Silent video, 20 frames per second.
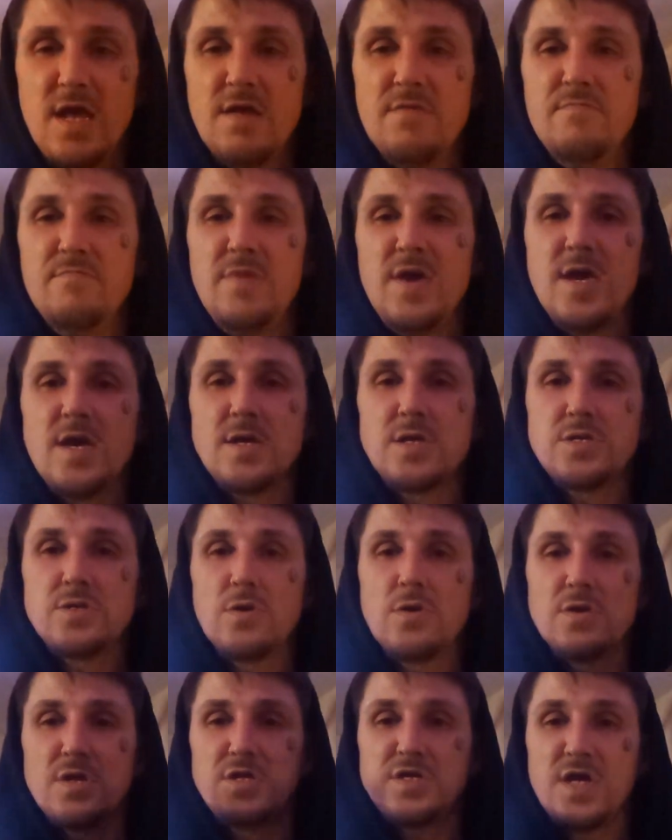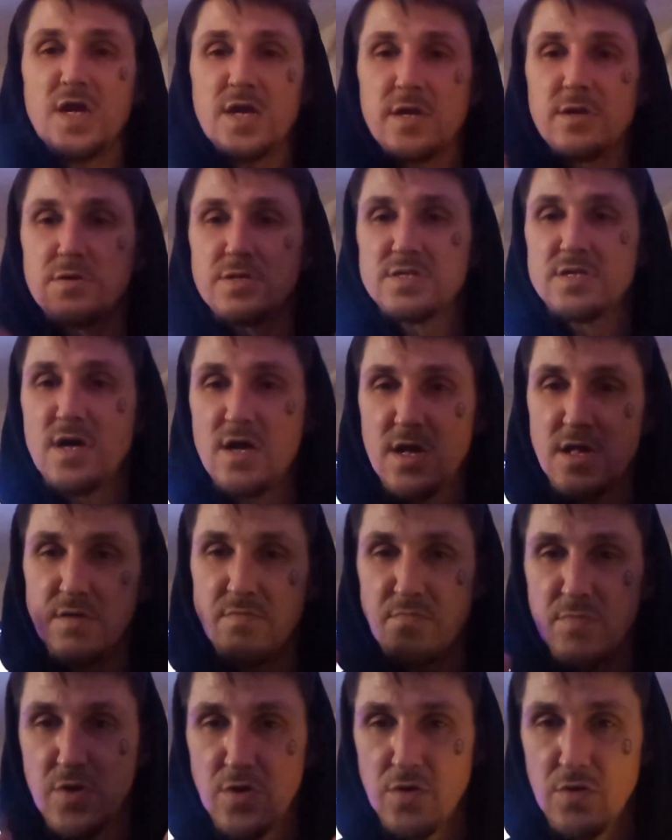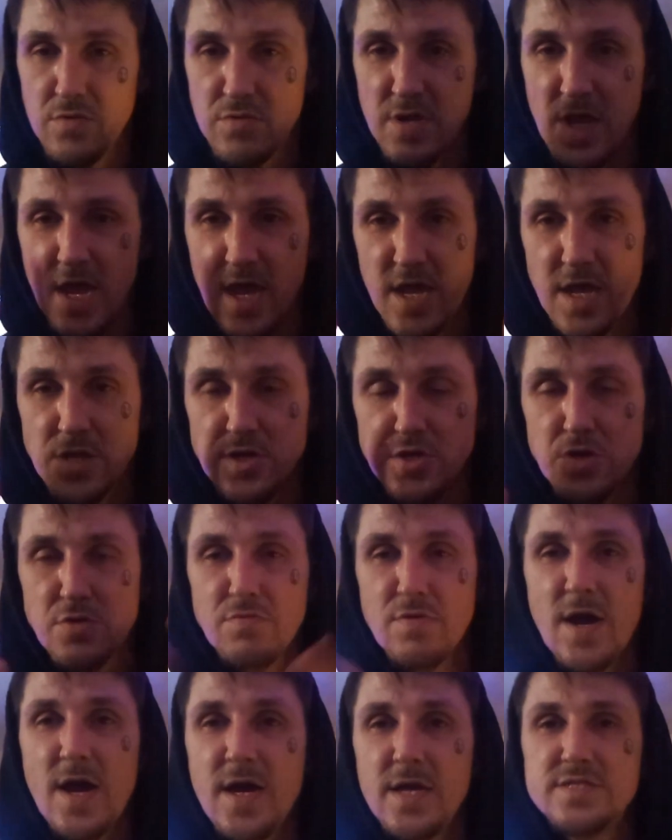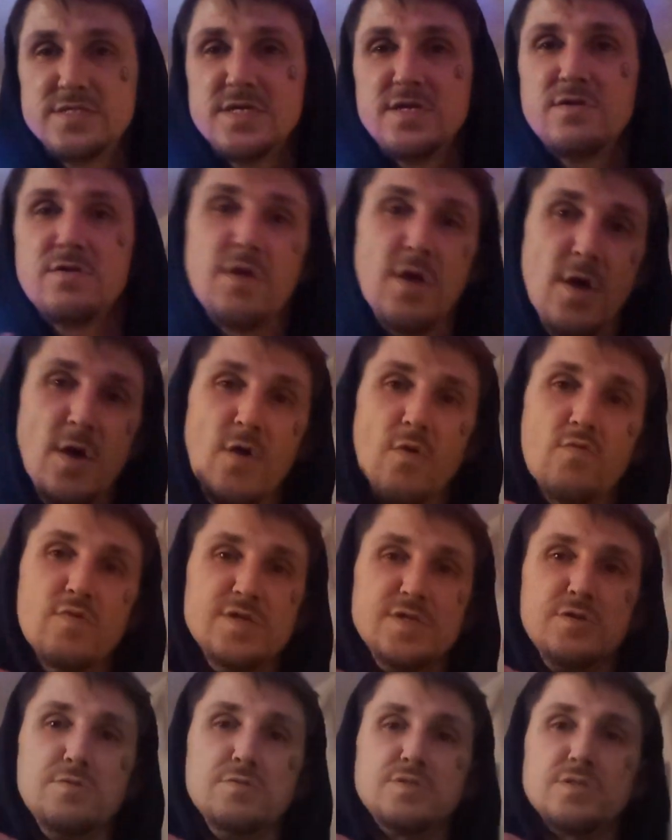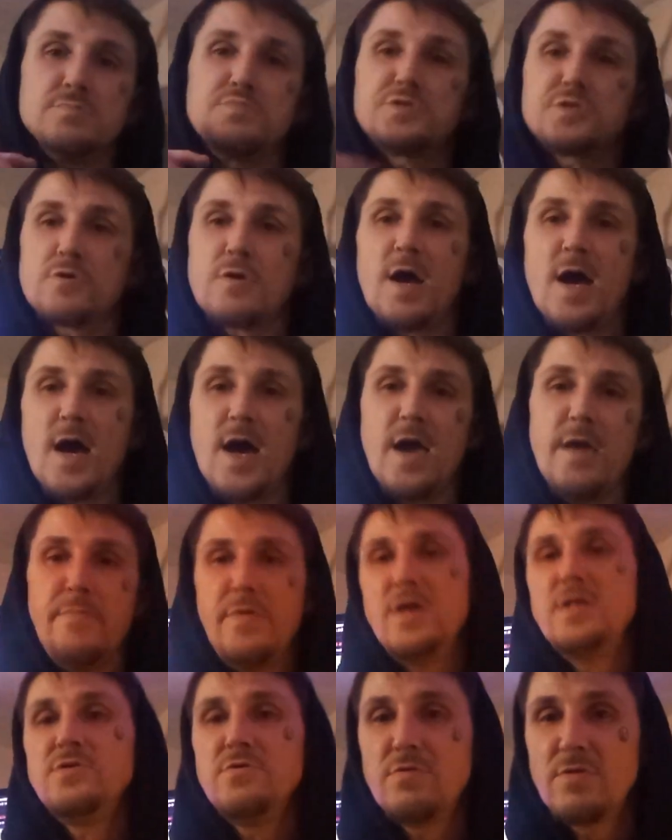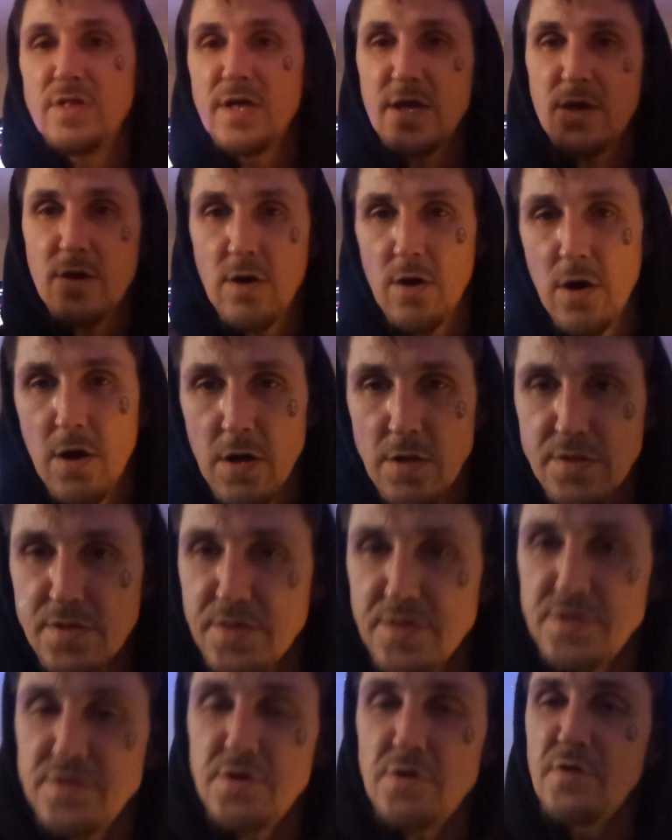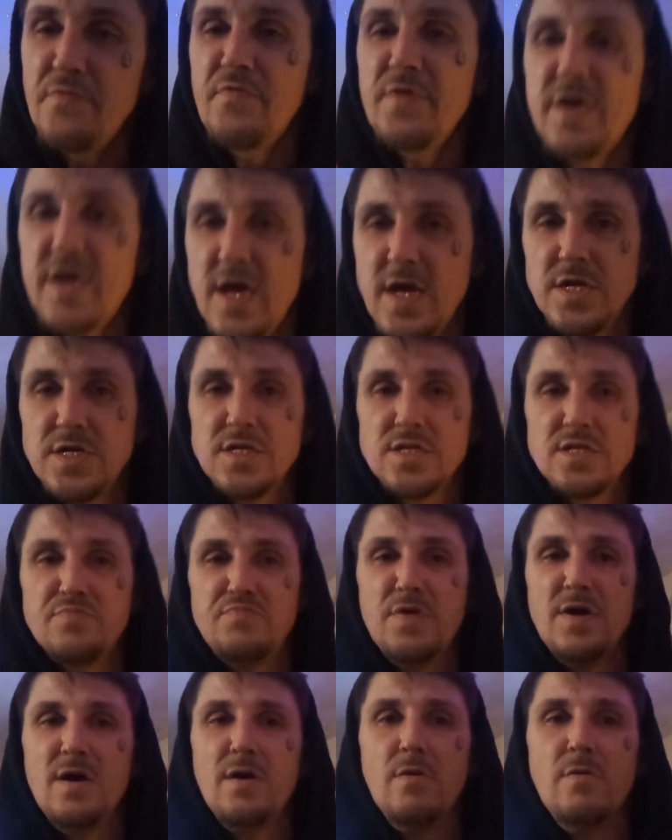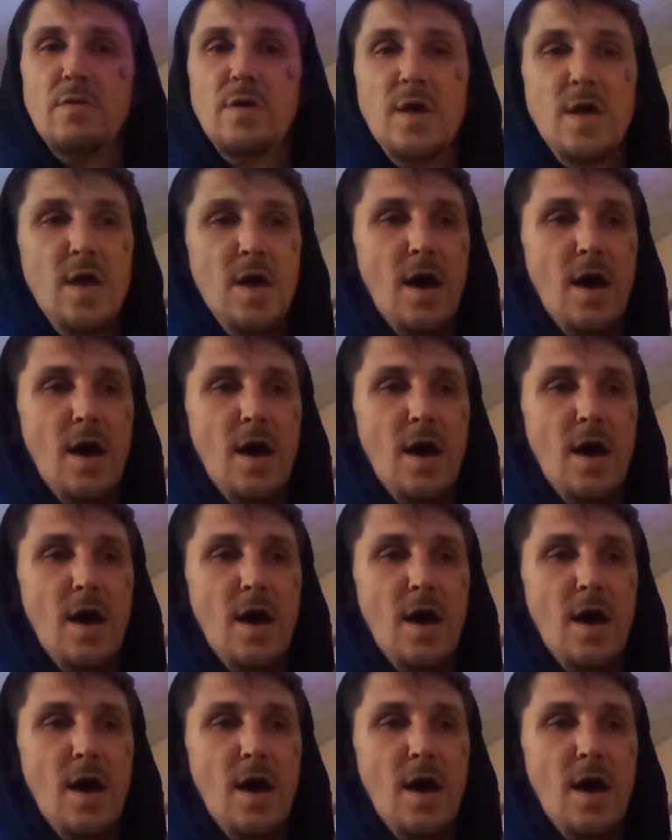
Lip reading: And make sure to check your sun, moon, and your rising when you subscribe and you click all on the notifications bell.